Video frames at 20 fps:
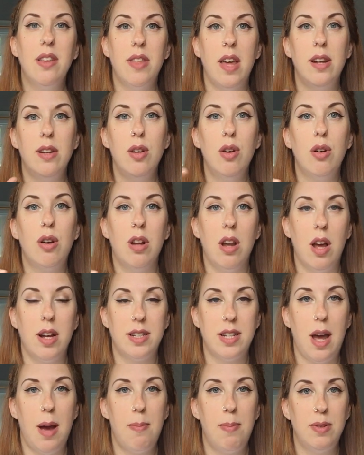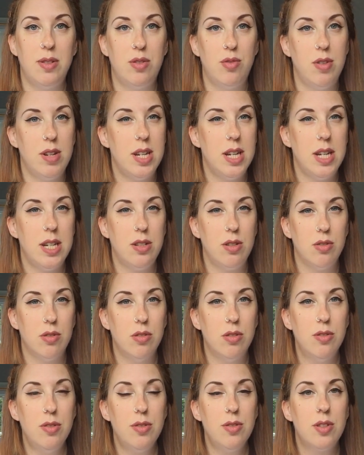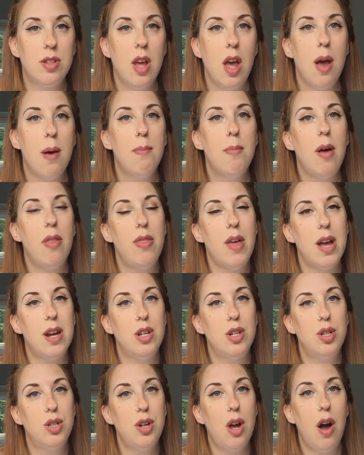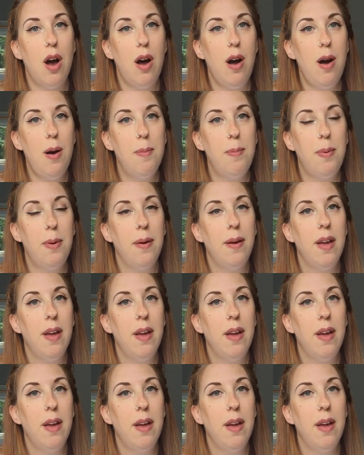they look like tapestry needles, but they're sharp,